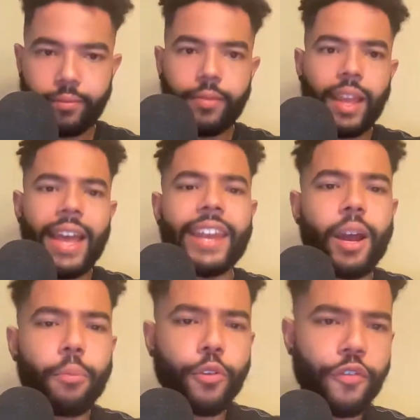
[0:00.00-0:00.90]
at
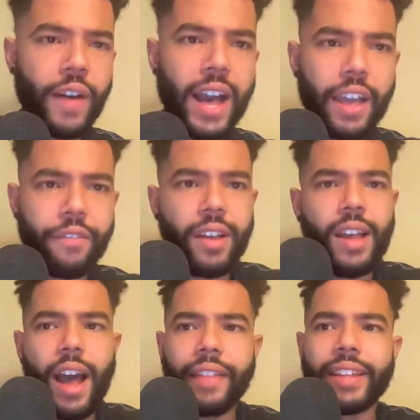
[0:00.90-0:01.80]
number five
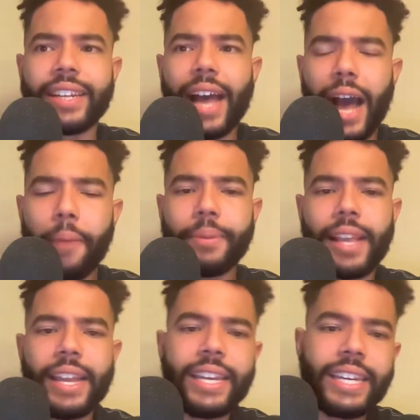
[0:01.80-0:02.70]
on the top
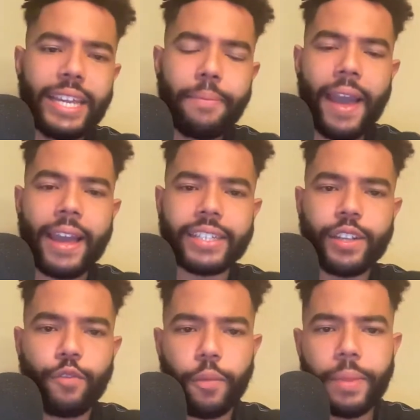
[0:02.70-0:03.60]
10 D backs
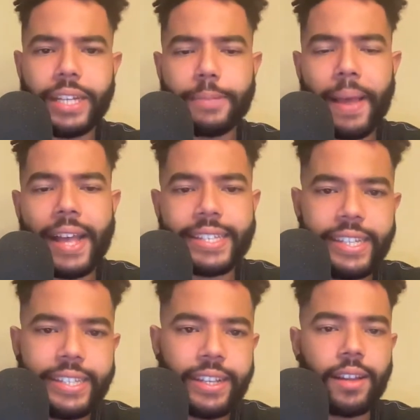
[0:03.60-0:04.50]
from this past
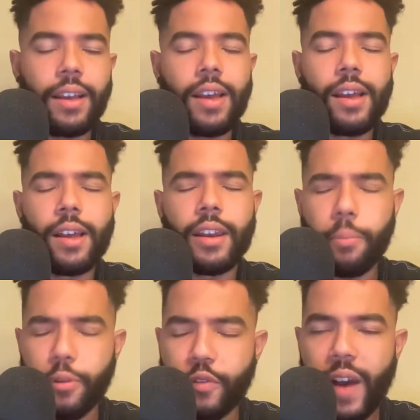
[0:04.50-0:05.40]
season.
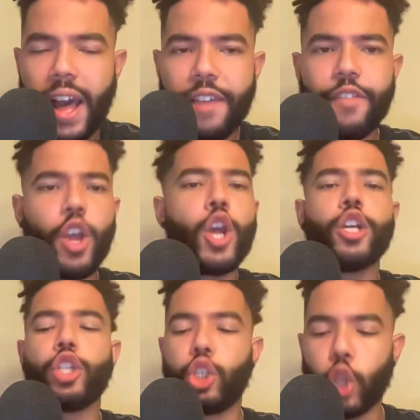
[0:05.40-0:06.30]
Number five,
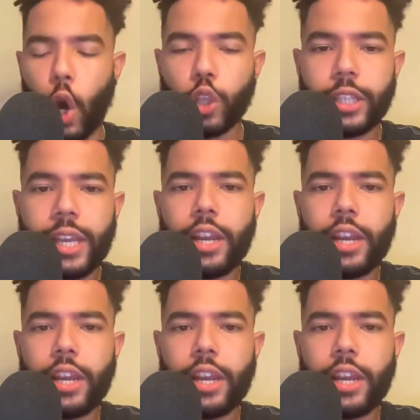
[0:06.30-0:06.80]
Dalton